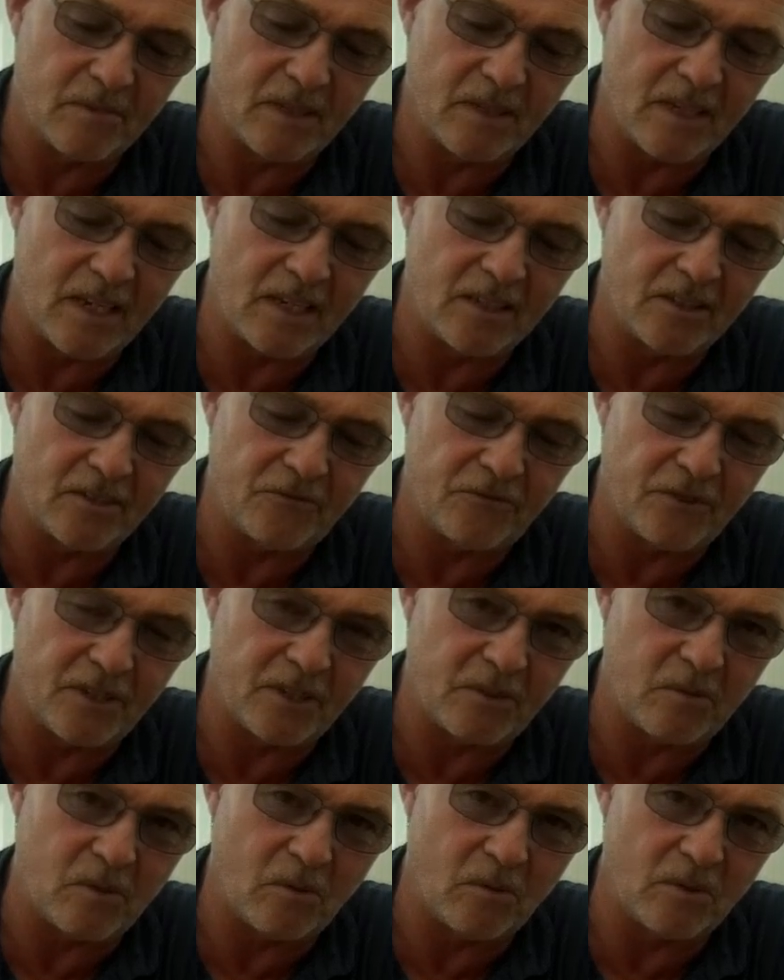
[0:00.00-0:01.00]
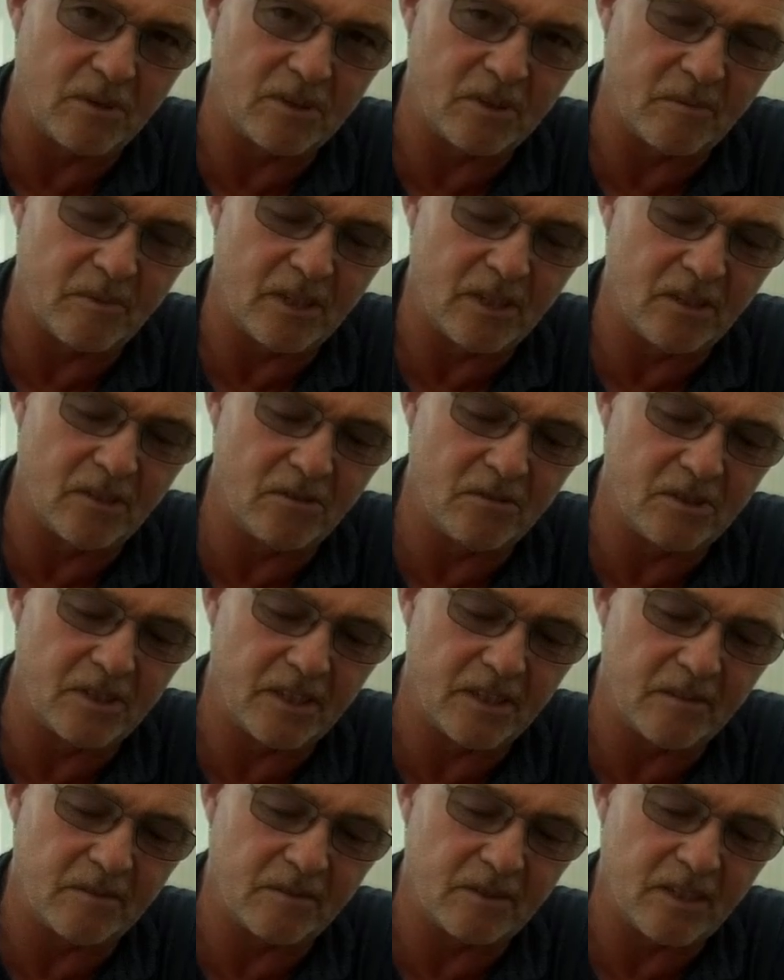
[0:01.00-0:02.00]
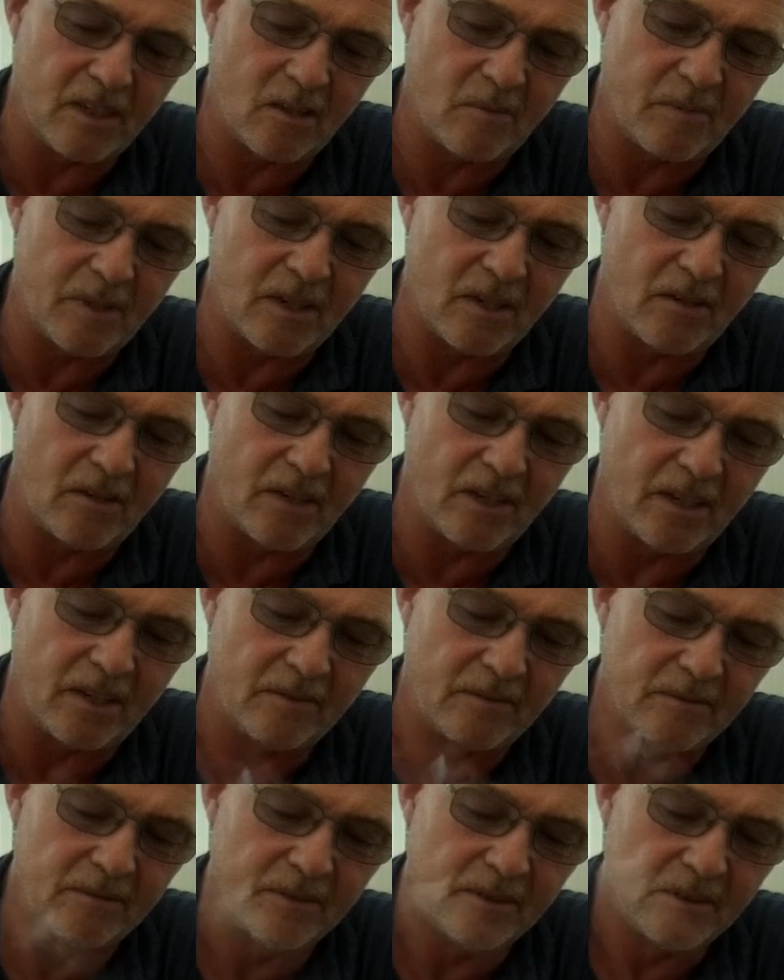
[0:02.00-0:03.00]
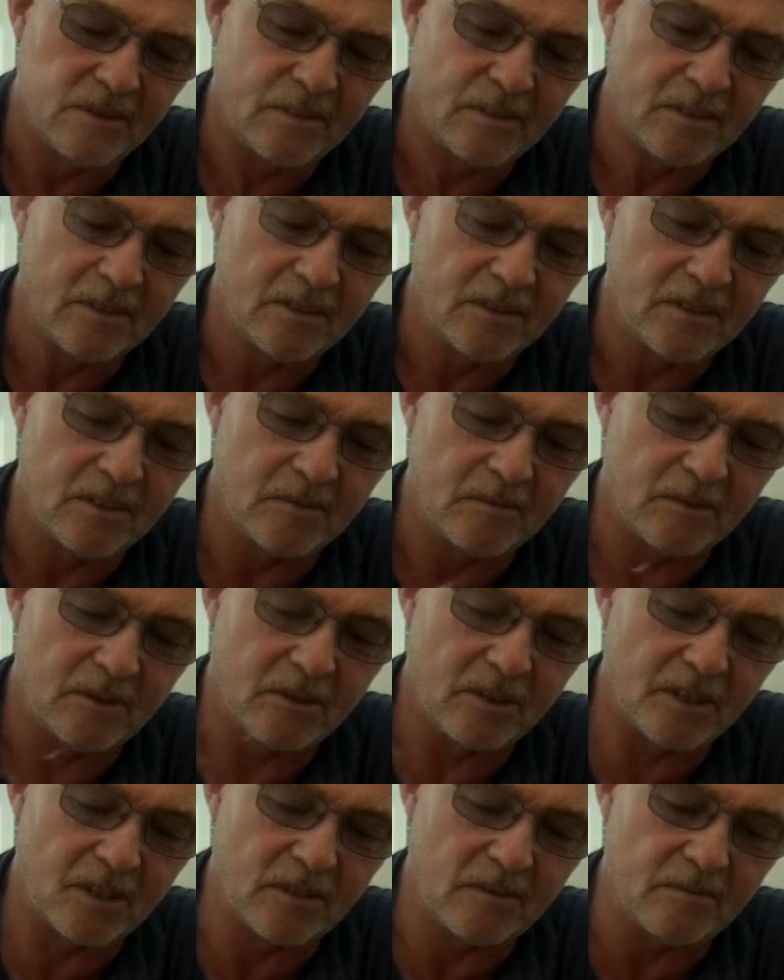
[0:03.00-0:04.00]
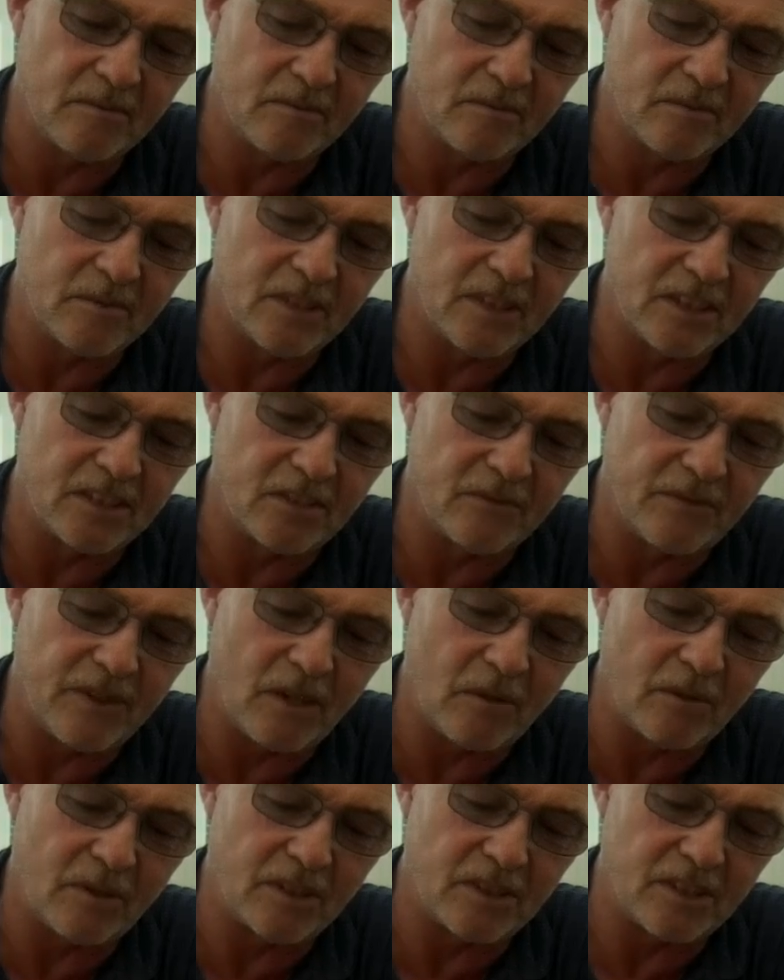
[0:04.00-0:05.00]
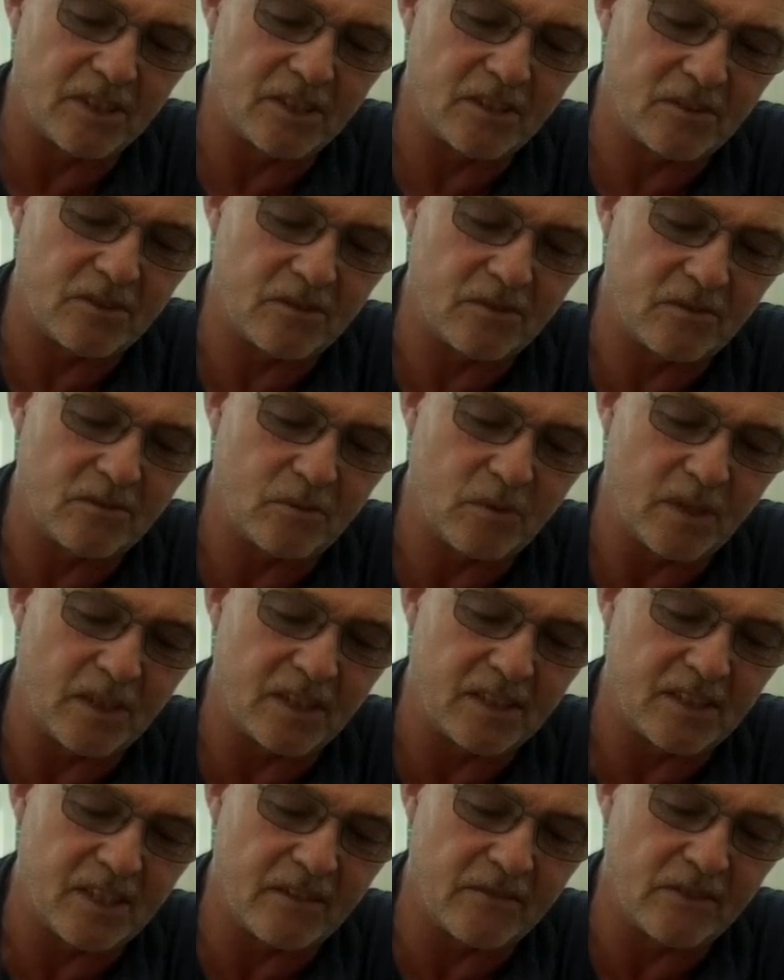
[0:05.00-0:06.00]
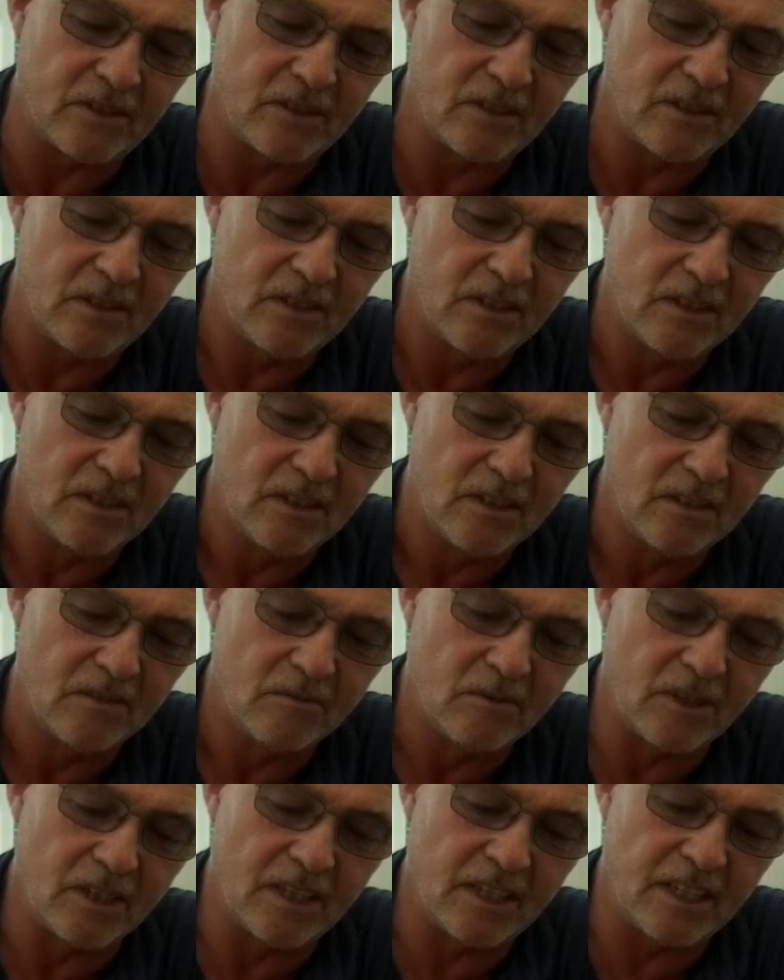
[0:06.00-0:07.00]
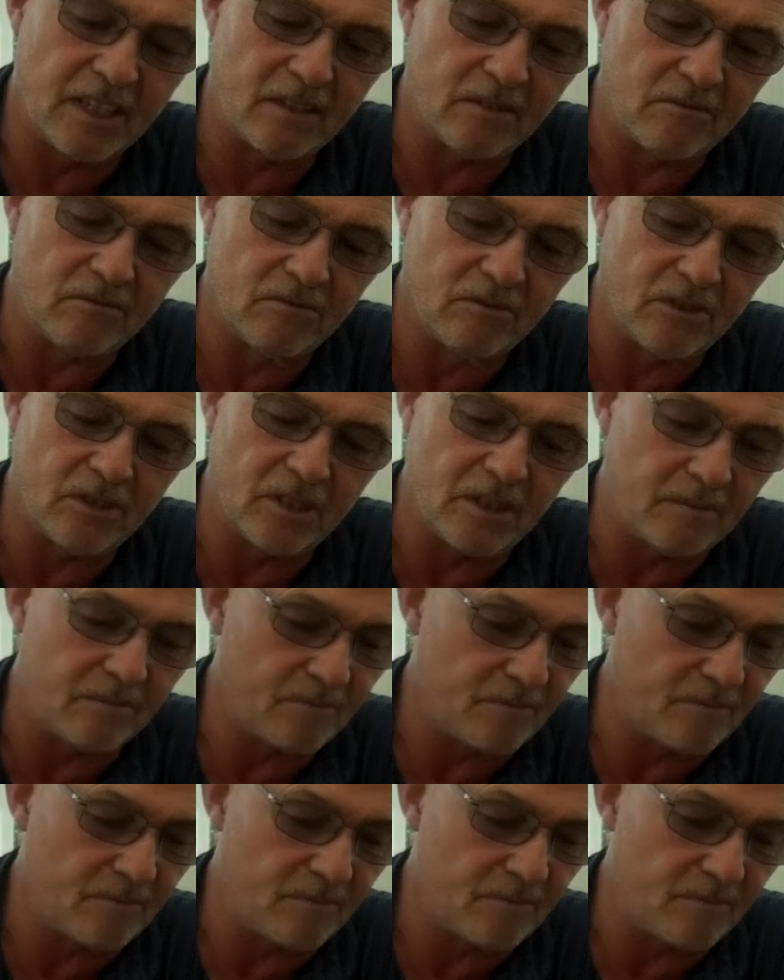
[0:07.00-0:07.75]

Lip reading: under 3/4 and we lose it. Go a bit higher, we got it. Need the voltage is 27. Well, anyhow, right.